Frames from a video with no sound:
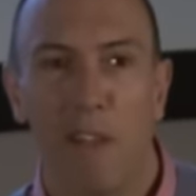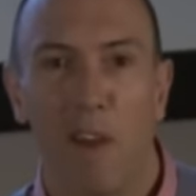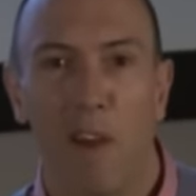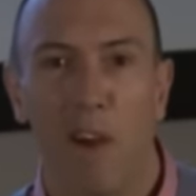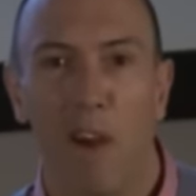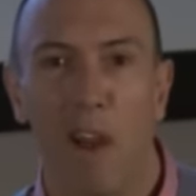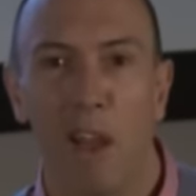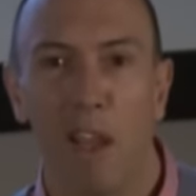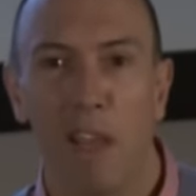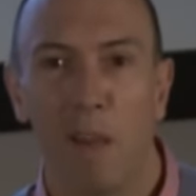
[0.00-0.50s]

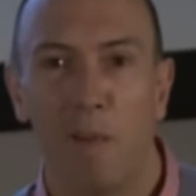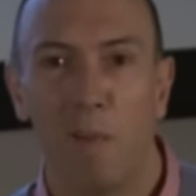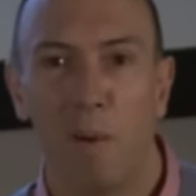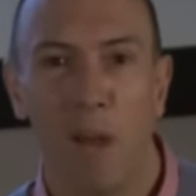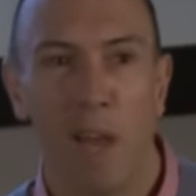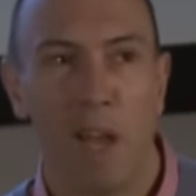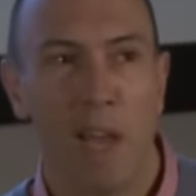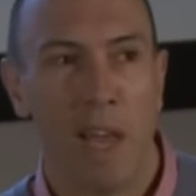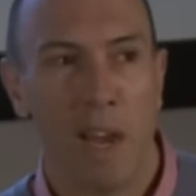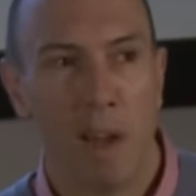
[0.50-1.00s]
I get
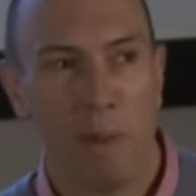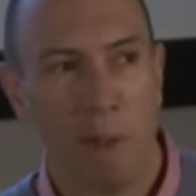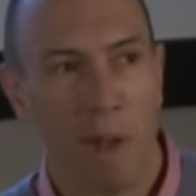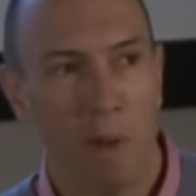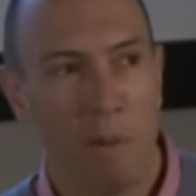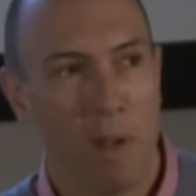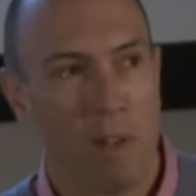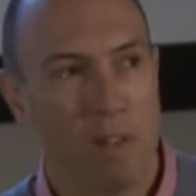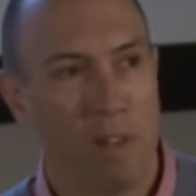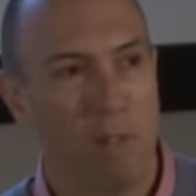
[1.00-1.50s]
one out
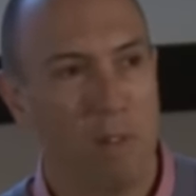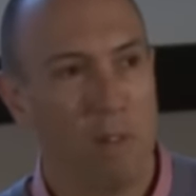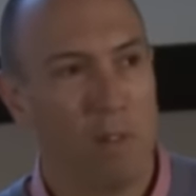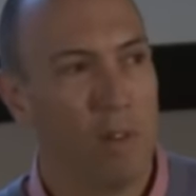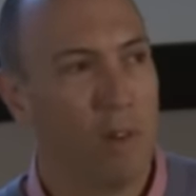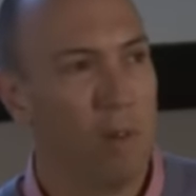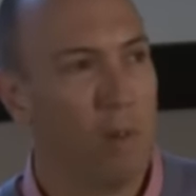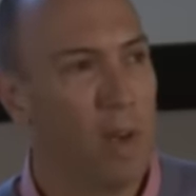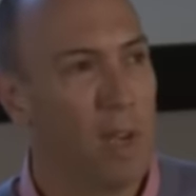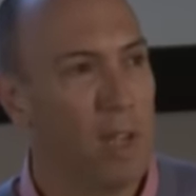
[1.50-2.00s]
about once every
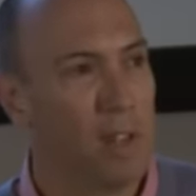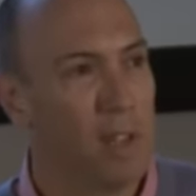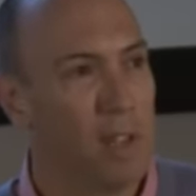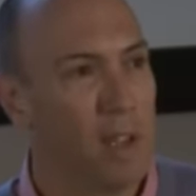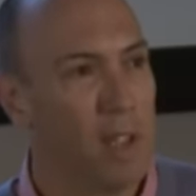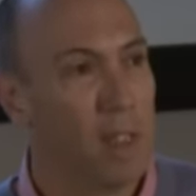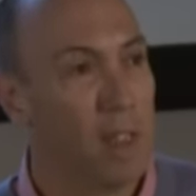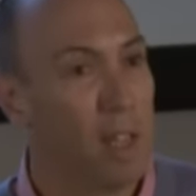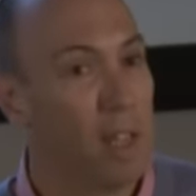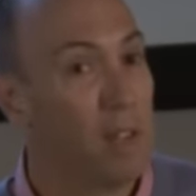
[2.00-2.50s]
2 weeks, and
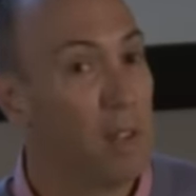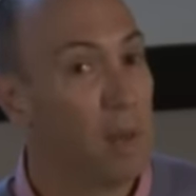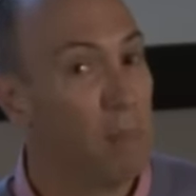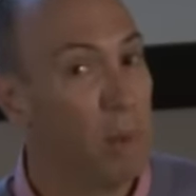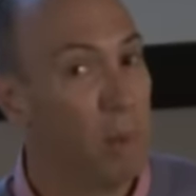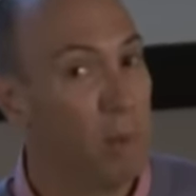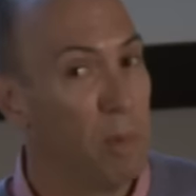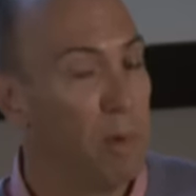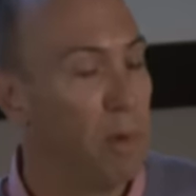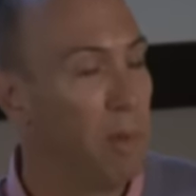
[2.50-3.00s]
I think some
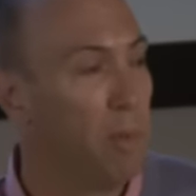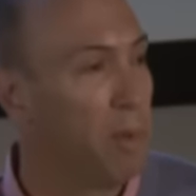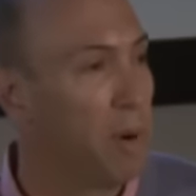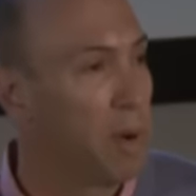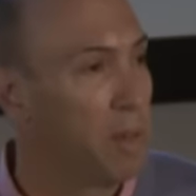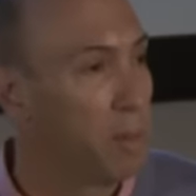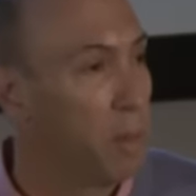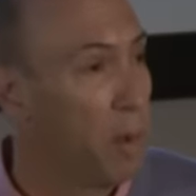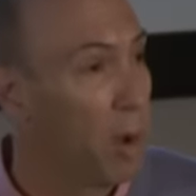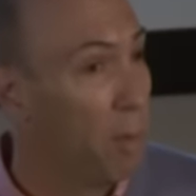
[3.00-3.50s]
people are
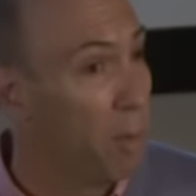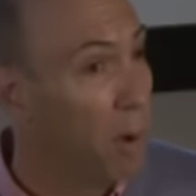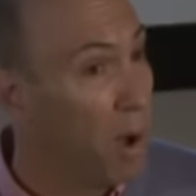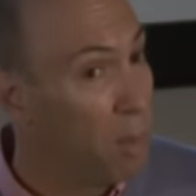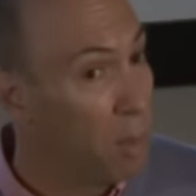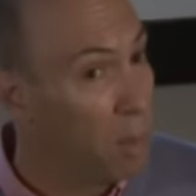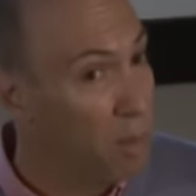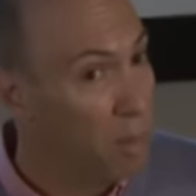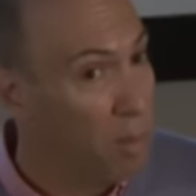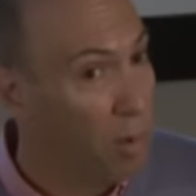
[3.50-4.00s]
impressed by my
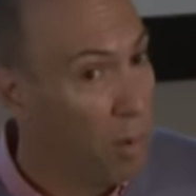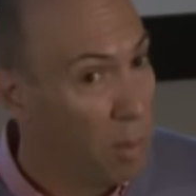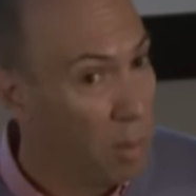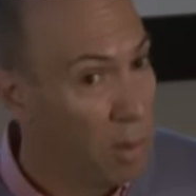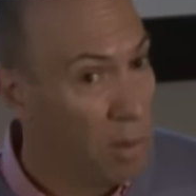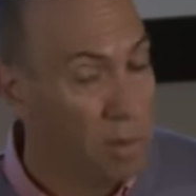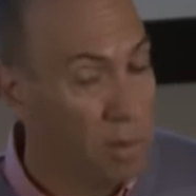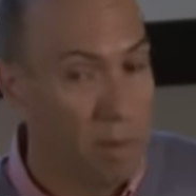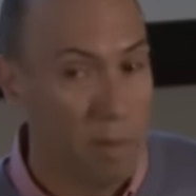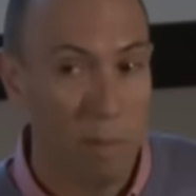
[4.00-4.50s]

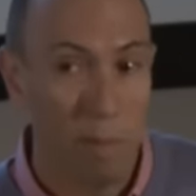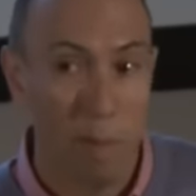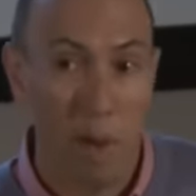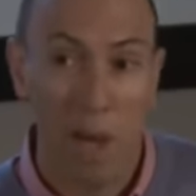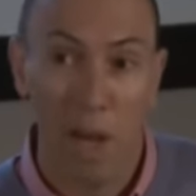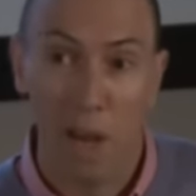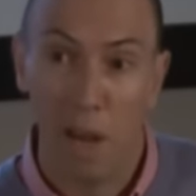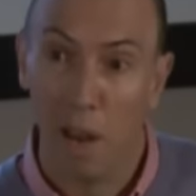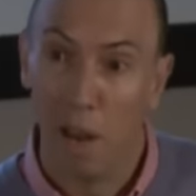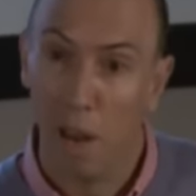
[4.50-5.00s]
performance,
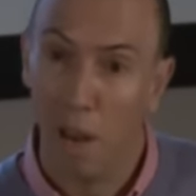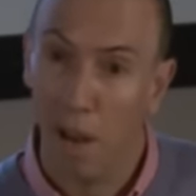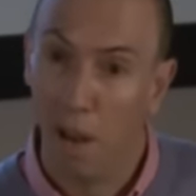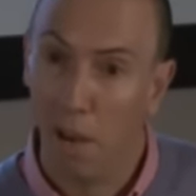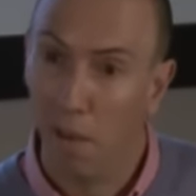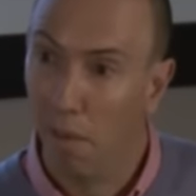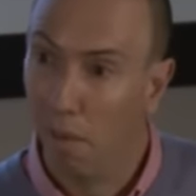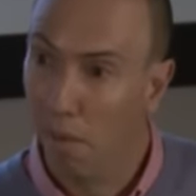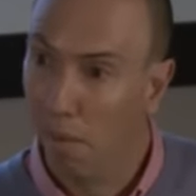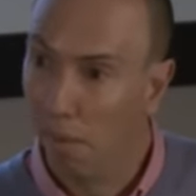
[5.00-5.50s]
but
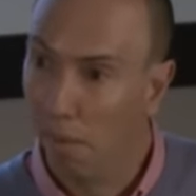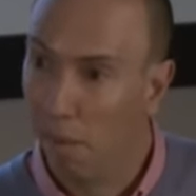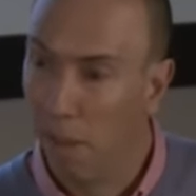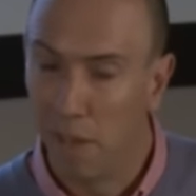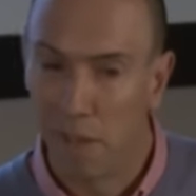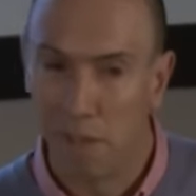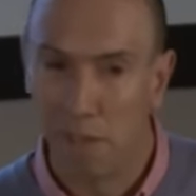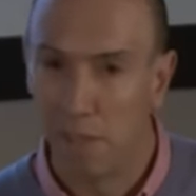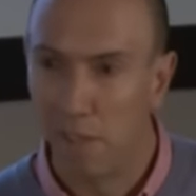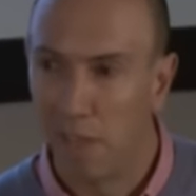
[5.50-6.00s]

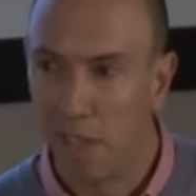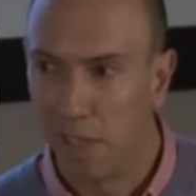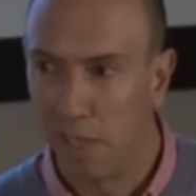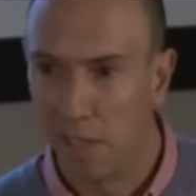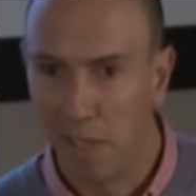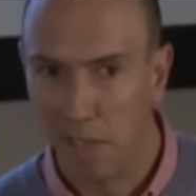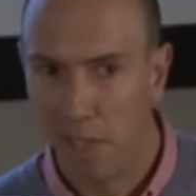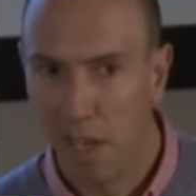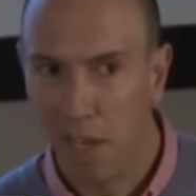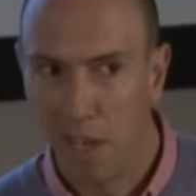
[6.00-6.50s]
that's
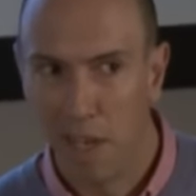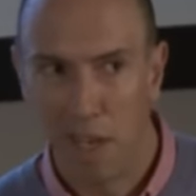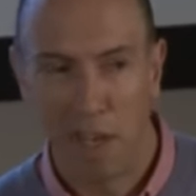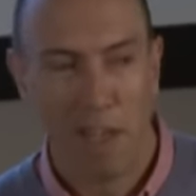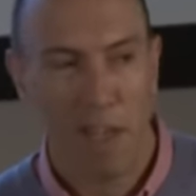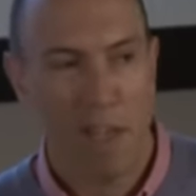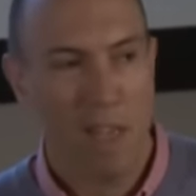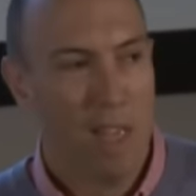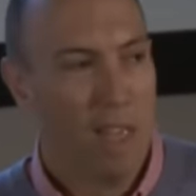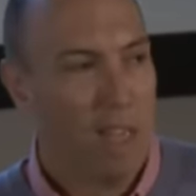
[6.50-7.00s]
astounding.
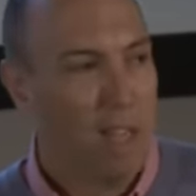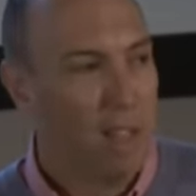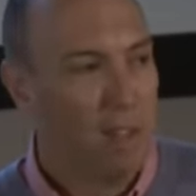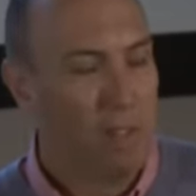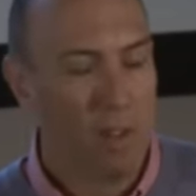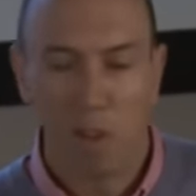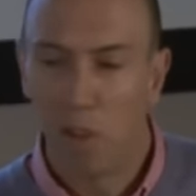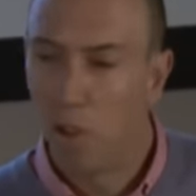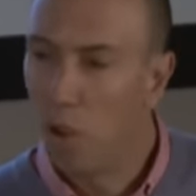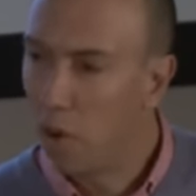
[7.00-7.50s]

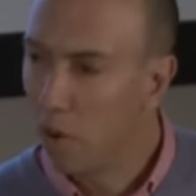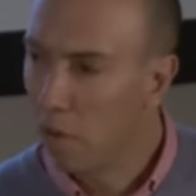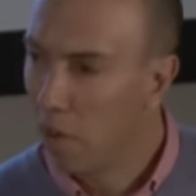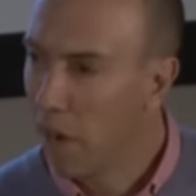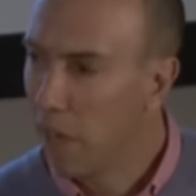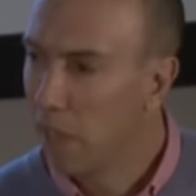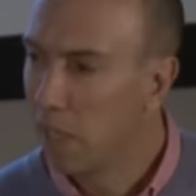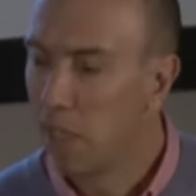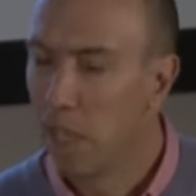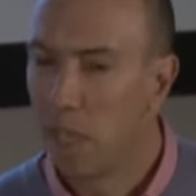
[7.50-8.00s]
So
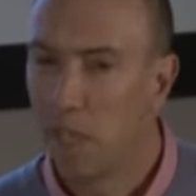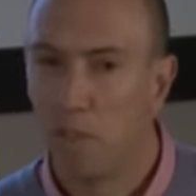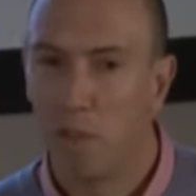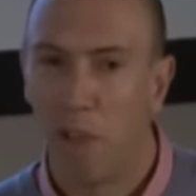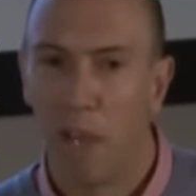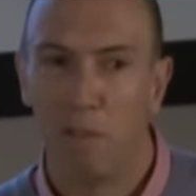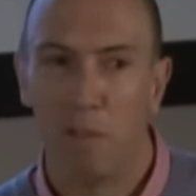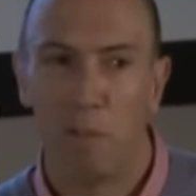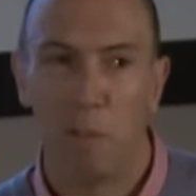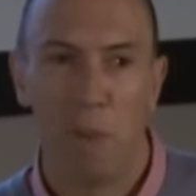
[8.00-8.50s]
congrats. Thanks for
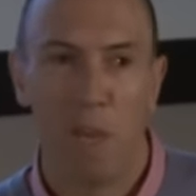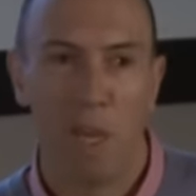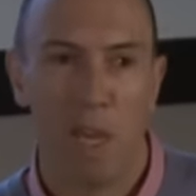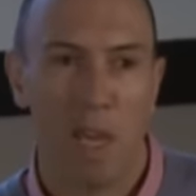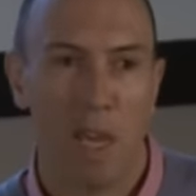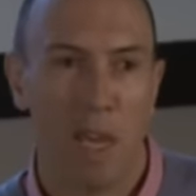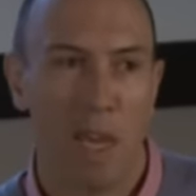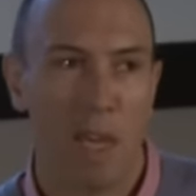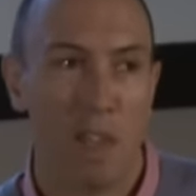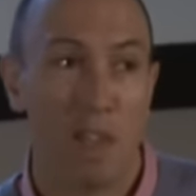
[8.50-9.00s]
having me.
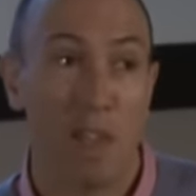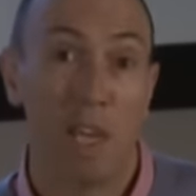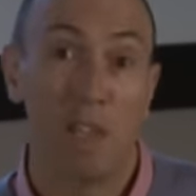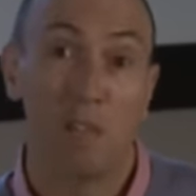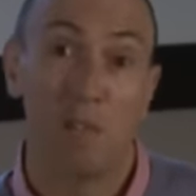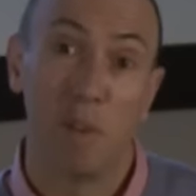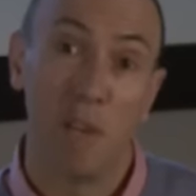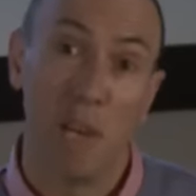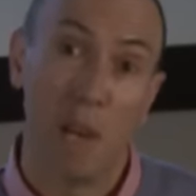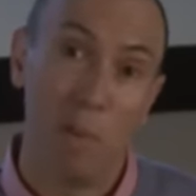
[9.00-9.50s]

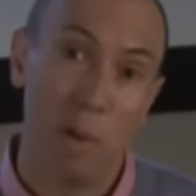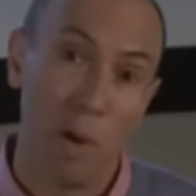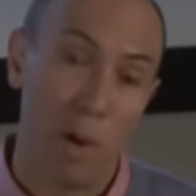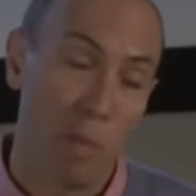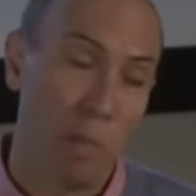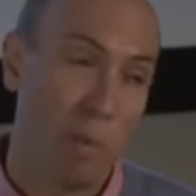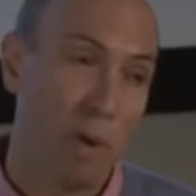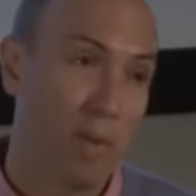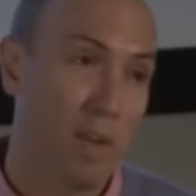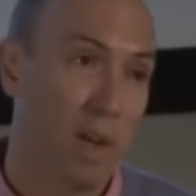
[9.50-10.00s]
Thanks for coming. I
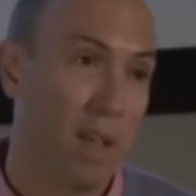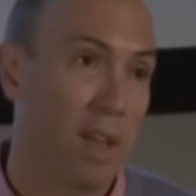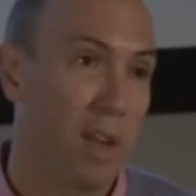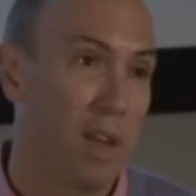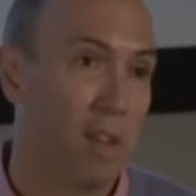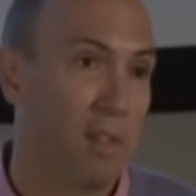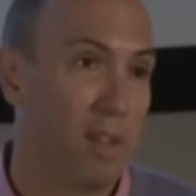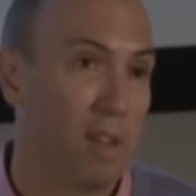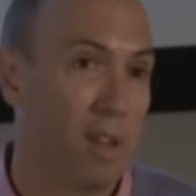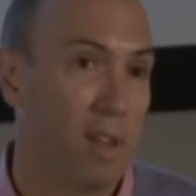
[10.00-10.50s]
appreciate that
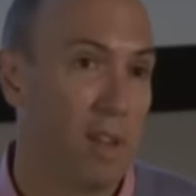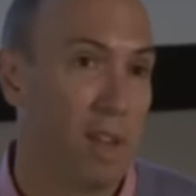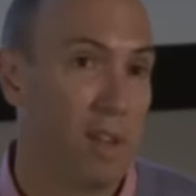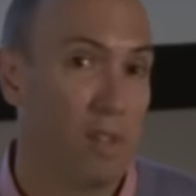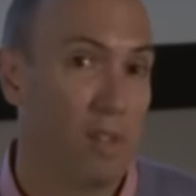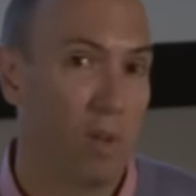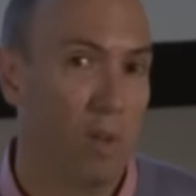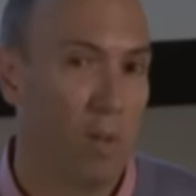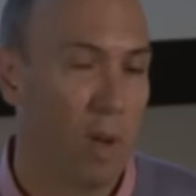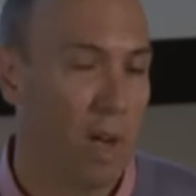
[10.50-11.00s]
it's a
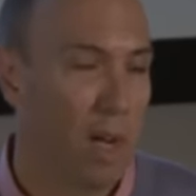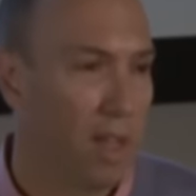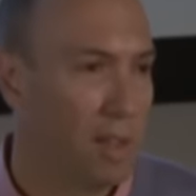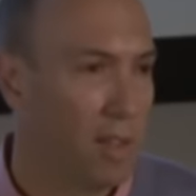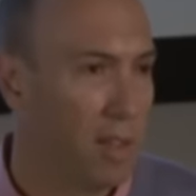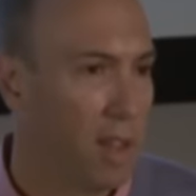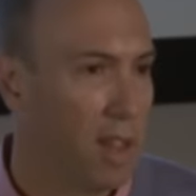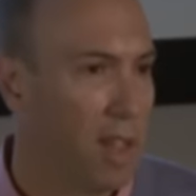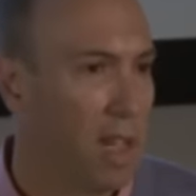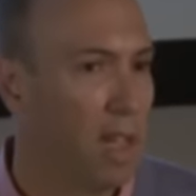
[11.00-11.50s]
school day.
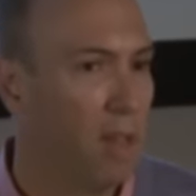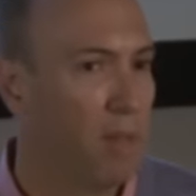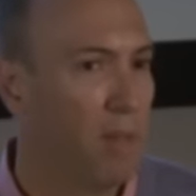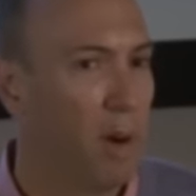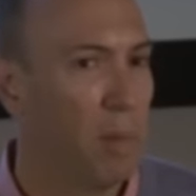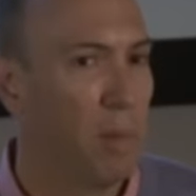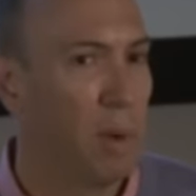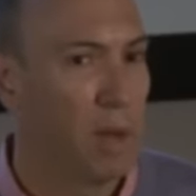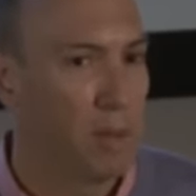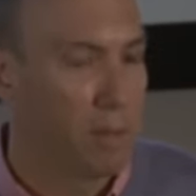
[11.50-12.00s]
So thank you
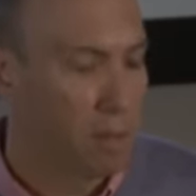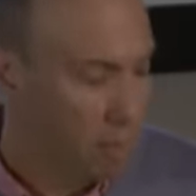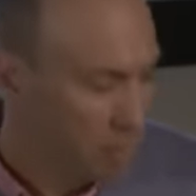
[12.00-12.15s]
very much.